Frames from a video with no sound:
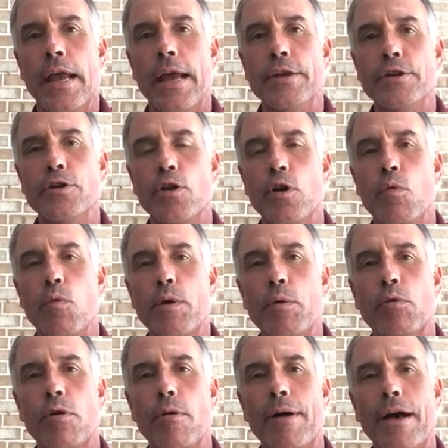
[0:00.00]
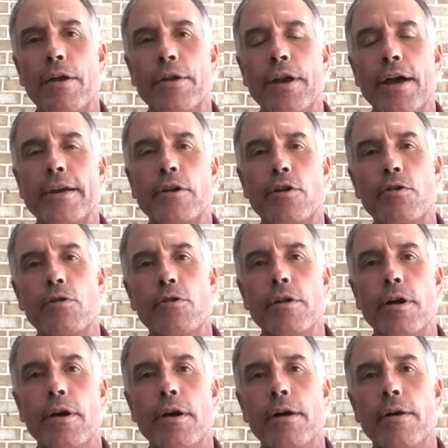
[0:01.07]
And you know, we were about
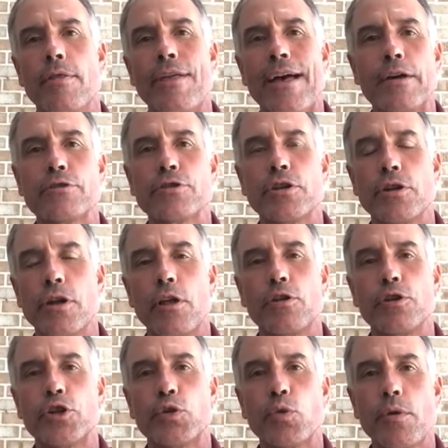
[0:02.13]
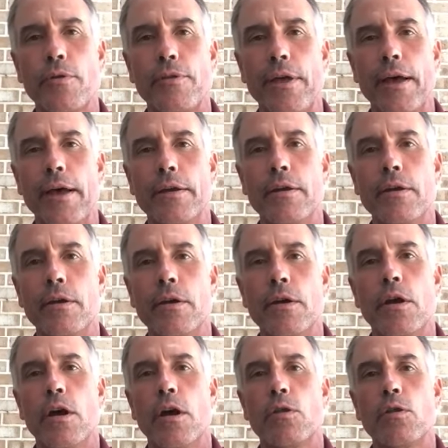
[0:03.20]
$900,000 short of that
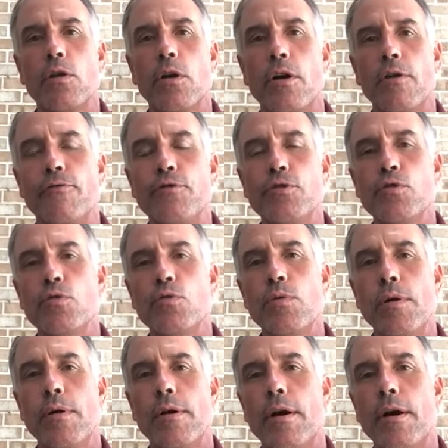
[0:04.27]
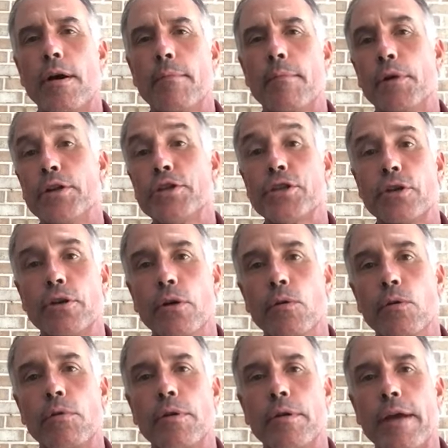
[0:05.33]
a few months
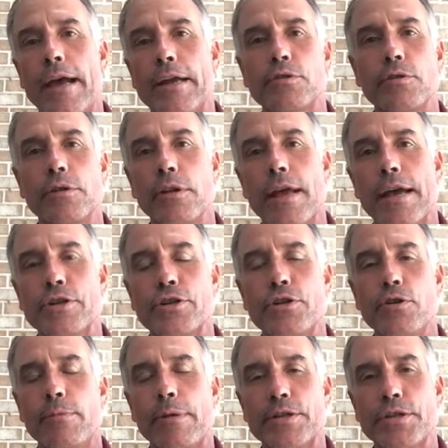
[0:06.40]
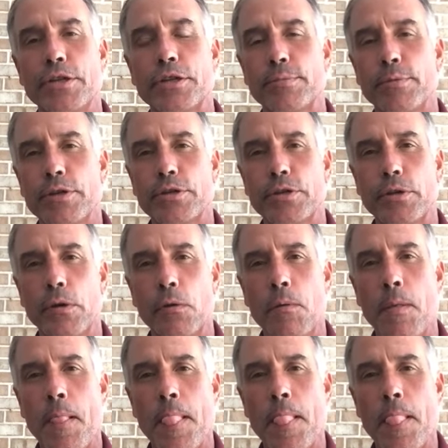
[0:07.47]
ago, actually last year, about 6 months ago.